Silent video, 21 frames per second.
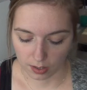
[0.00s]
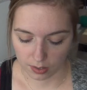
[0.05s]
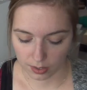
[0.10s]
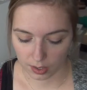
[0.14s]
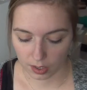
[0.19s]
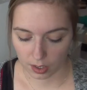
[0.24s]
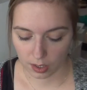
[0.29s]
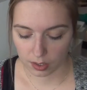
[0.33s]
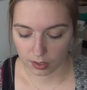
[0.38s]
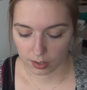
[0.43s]

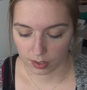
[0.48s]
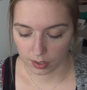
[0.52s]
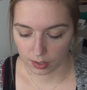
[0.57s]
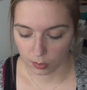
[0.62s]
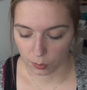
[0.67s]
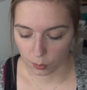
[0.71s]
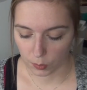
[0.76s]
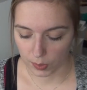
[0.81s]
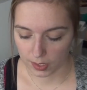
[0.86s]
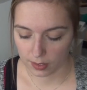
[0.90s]
the
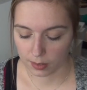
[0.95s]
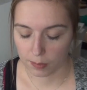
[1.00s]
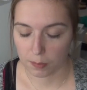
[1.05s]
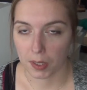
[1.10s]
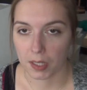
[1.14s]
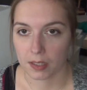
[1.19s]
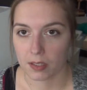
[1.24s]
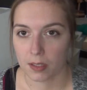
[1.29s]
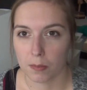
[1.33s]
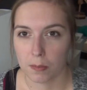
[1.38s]
cardigan with
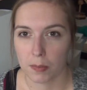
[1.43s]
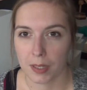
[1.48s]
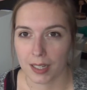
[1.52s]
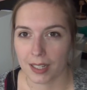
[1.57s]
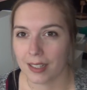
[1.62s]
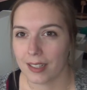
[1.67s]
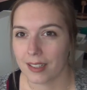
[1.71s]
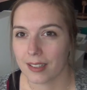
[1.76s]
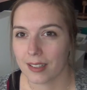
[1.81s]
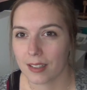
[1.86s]
button
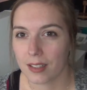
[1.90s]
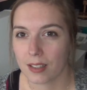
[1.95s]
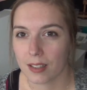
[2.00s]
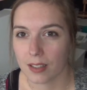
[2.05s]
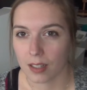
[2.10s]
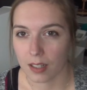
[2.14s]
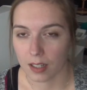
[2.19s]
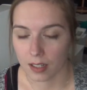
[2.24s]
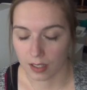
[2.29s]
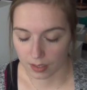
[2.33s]

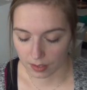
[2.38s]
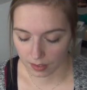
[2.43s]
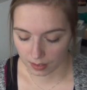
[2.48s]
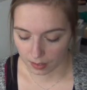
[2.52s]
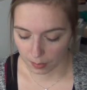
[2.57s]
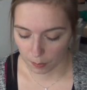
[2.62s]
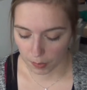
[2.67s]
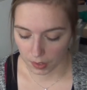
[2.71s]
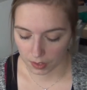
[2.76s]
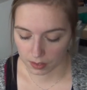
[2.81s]
bands and
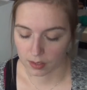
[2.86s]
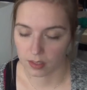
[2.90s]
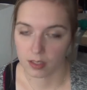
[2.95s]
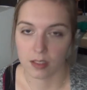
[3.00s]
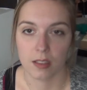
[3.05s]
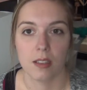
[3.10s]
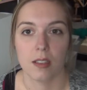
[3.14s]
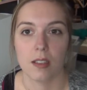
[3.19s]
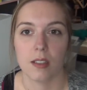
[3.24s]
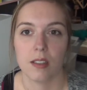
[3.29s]
the
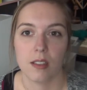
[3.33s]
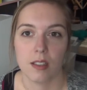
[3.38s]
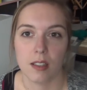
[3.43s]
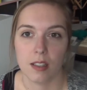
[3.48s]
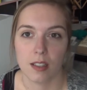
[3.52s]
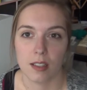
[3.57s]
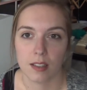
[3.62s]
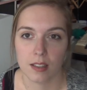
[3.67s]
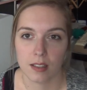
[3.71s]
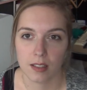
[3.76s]
buttons
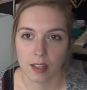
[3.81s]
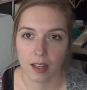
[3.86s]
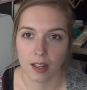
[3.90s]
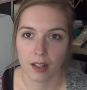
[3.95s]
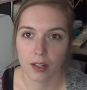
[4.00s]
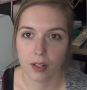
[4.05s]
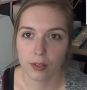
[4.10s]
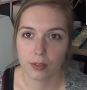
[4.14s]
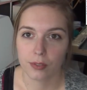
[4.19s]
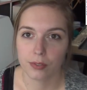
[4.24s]

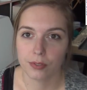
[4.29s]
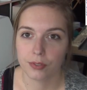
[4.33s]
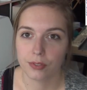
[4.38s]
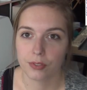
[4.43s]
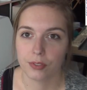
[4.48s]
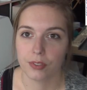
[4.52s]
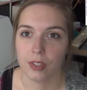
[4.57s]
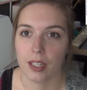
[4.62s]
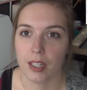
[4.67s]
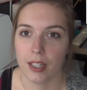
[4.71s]

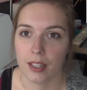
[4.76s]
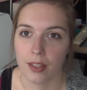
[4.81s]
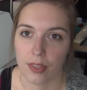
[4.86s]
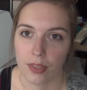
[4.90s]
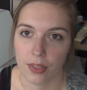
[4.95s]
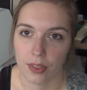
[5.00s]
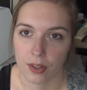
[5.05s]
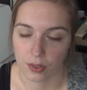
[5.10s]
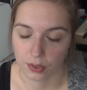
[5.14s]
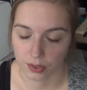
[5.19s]
itself
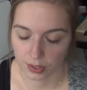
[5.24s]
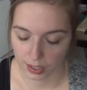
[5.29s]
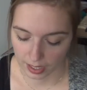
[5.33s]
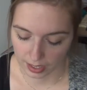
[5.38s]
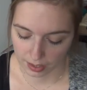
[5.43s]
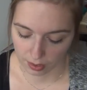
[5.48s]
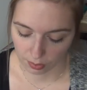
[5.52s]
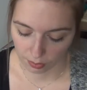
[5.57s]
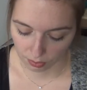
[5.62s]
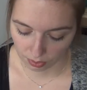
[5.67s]
and those
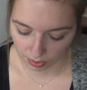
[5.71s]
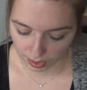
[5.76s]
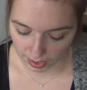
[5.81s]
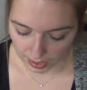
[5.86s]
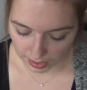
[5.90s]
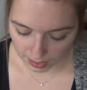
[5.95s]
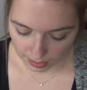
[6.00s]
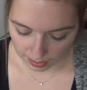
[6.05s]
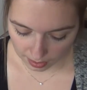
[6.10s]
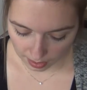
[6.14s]
kind of
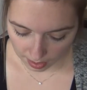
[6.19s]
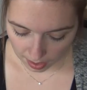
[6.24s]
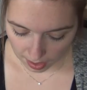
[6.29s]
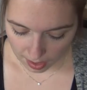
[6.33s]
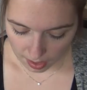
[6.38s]
things.